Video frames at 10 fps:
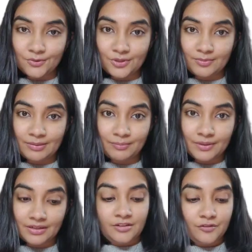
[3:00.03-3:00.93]
you remember?
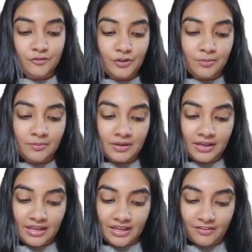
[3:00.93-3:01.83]
From
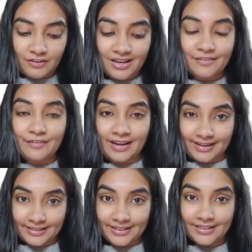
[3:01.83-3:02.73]
A we have
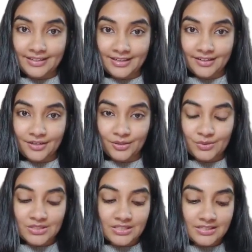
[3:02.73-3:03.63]
actinic
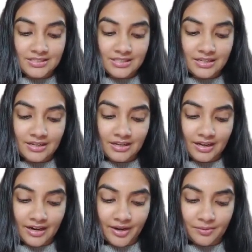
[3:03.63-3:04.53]
keratosis
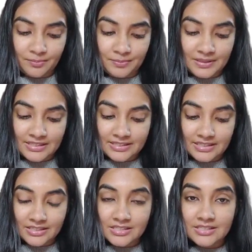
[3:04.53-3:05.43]
and
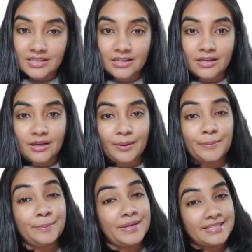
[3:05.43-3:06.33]
BC is
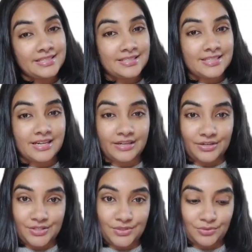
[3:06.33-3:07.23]
basal cell
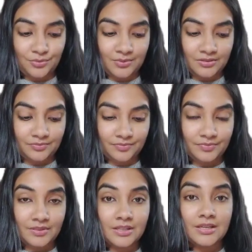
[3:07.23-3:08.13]
carcinoma.
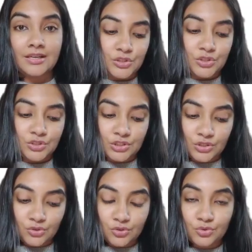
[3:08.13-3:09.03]

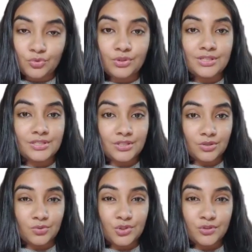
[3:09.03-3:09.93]
CO2 is
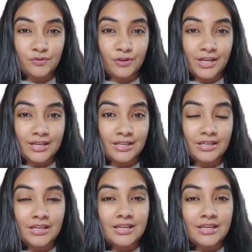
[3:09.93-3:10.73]
used for any